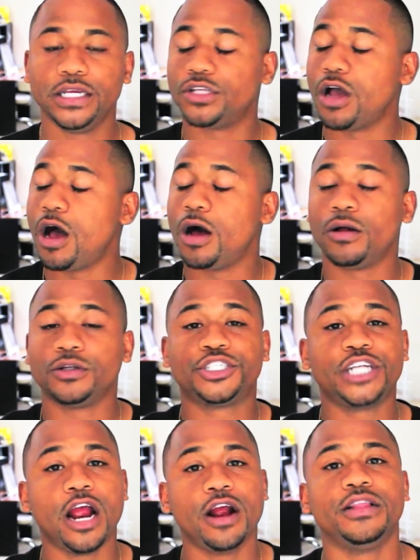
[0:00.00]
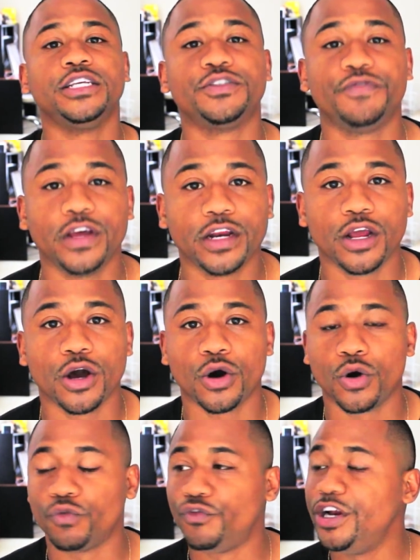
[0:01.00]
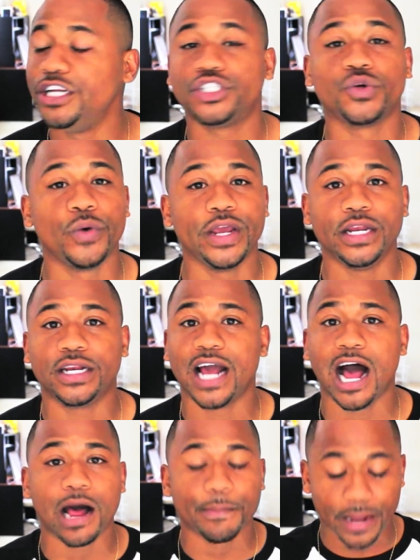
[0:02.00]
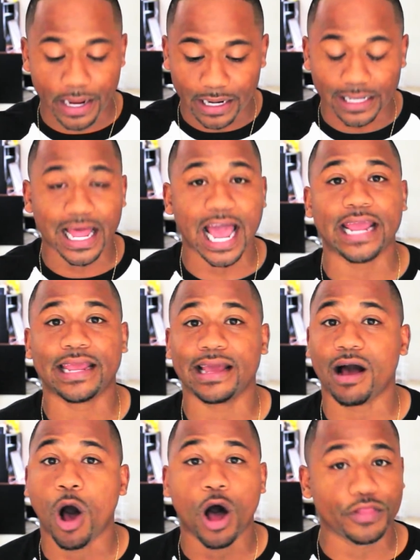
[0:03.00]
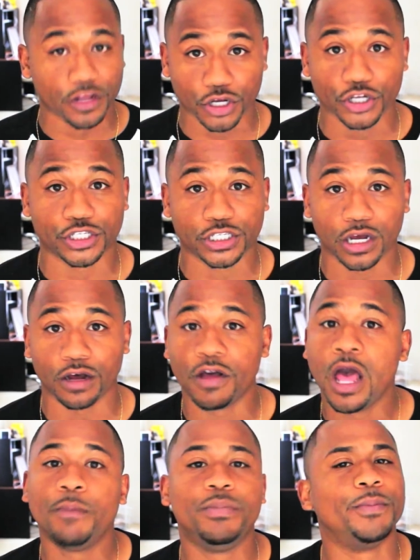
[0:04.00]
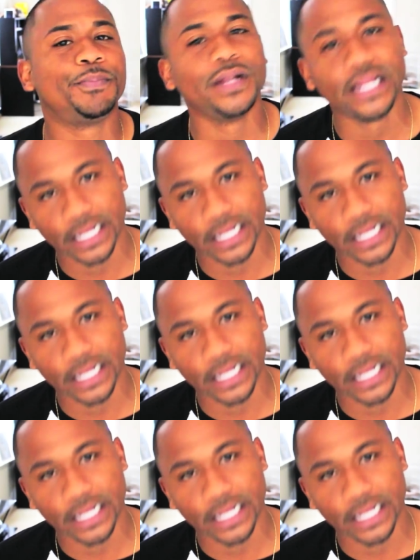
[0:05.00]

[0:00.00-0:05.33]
Please, y'all, share this video, retweet, comment, like, all the good stuff. But